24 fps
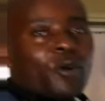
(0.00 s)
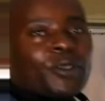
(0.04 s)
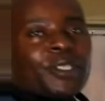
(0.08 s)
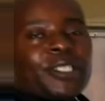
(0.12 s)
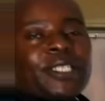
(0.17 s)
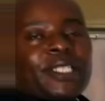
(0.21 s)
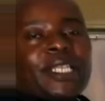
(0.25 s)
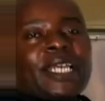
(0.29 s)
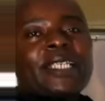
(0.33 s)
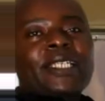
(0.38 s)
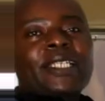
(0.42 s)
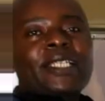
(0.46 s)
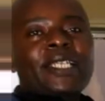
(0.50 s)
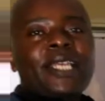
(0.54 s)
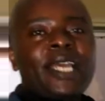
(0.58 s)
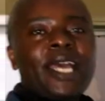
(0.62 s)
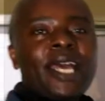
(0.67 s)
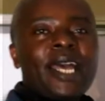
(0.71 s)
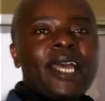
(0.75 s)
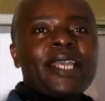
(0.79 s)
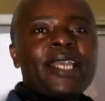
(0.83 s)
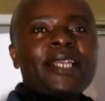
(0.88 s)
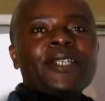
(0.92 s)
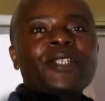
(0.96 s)
Constant
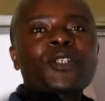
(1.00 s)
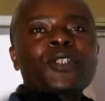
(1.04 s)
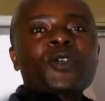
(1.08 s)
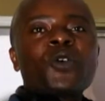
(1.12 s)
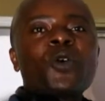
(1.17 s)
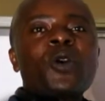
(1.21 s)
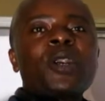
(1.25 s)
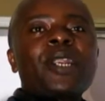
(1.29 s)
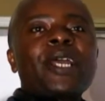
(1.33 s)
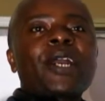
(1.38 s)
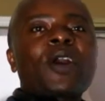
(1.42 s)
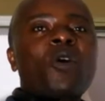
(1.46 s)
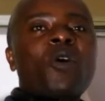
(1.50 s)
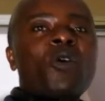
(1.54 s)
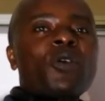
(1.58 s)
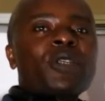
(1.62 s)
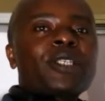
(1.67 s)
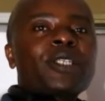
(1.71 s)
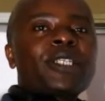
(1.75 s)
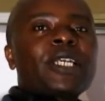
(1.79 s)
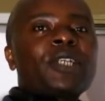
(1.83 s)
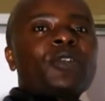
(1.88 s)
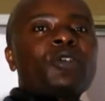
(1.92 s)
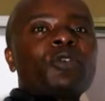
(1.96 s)
k. It's called a
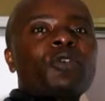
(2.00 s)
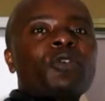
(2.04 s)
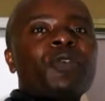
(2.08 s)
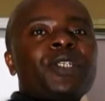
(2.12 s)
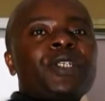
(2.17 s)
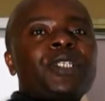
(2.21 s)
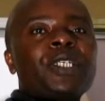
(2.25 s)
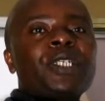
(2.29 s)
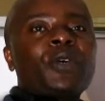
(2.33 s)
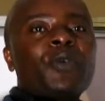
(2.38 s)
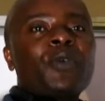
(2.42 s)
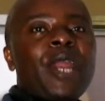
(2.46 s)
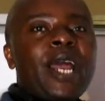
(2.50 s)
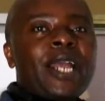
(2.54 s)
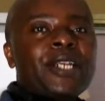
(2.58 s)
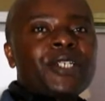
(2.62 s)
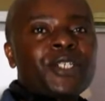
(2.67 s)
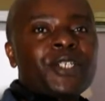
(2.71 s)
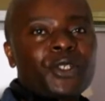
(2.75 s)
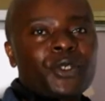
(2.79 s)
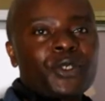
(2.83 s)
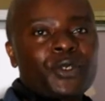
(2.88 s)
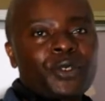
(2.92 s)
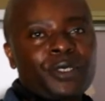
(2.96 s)
constant of
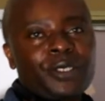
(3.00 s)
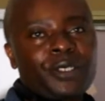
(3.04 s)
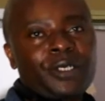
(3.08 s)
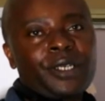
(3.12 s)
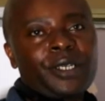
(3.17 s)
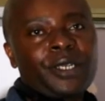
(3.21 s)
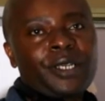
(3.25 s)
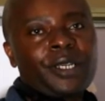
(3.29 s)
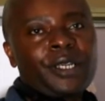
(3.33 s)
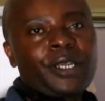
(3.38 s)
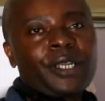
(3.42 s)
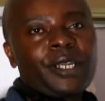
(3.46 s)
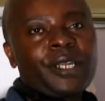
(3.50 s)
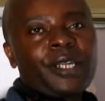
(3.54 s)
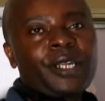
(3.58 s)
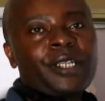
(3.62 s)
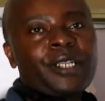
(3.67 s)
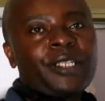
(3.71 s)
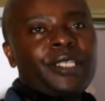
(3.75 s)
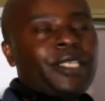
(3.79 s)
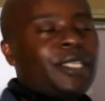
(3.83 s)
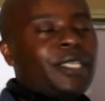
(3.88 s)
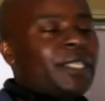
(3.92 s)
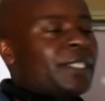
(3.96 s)
integration.
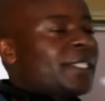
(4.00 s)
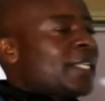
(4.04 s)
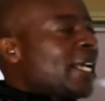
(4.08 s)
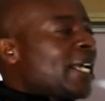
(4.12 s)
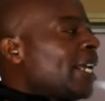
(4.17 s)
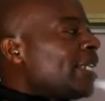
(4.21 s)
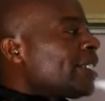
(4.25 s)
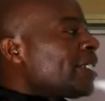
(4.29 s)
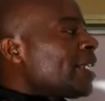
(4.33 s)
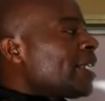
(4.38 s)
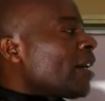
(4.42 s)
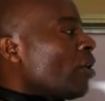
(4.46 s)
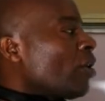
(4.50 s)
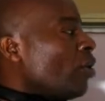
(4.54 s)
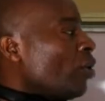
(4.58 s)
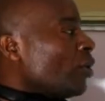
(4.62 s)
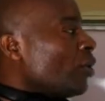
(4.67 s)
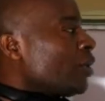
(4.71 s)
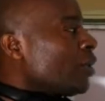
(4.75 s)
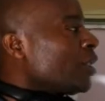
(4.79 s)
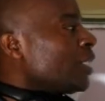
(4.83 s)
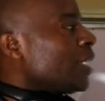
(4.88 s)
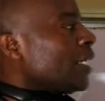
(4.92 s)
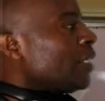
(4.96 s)
This has a
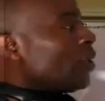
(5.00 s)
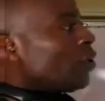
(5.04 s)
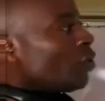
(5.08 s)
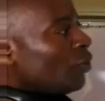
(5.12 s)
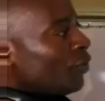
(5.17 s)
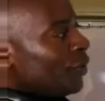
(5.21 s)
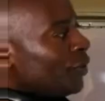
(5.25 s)
constant of